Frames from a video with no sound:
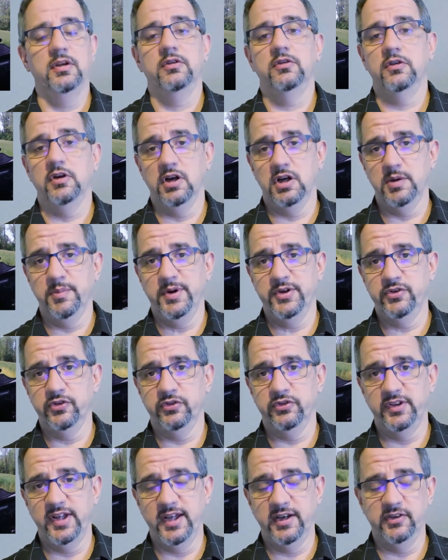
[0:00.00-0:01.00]
Talk about your
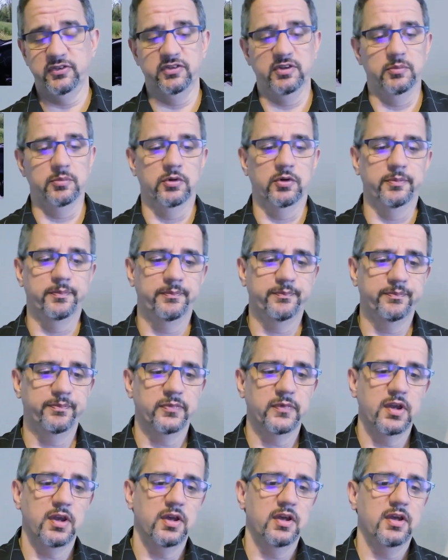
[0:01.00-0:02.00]
status symbol.
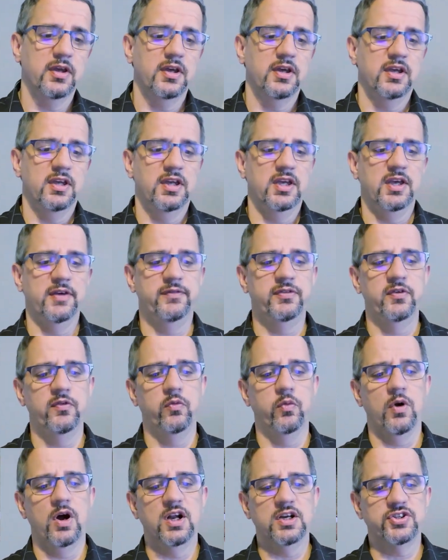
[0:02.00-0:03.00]
If you've
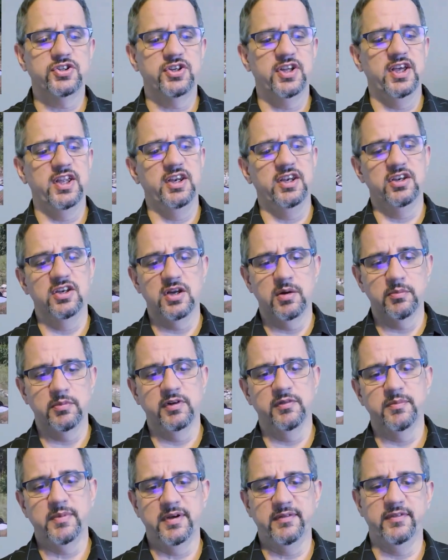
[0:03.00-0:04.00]
watched any number
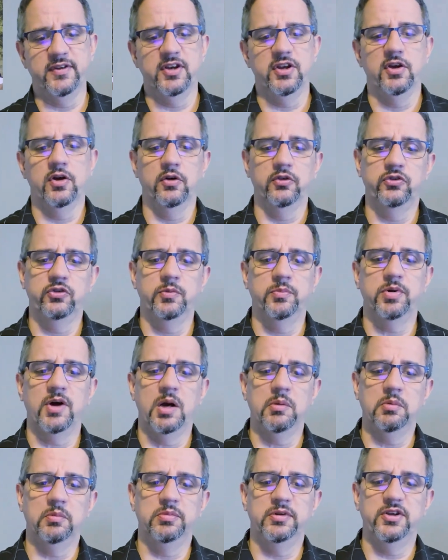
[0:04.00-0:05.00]
of my videos, you
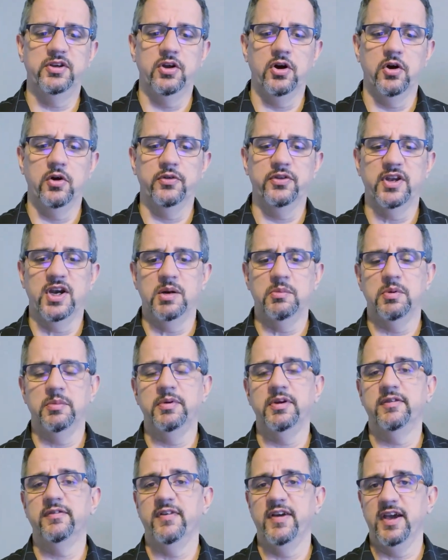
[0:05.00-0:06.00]
probably know that I'm a
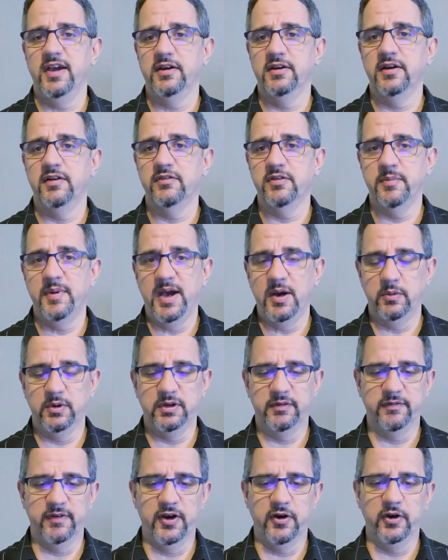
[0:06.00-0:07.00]
big fan of the
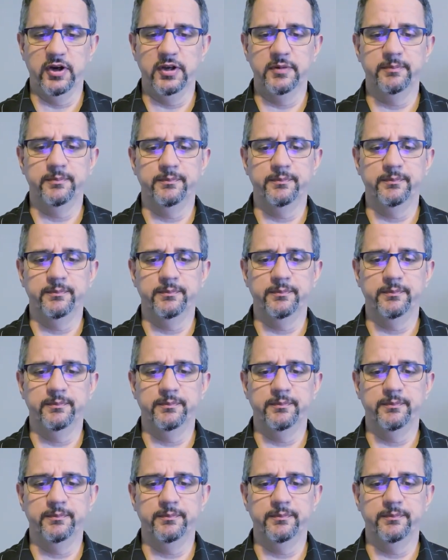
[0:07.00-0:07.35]
Batwing fairing.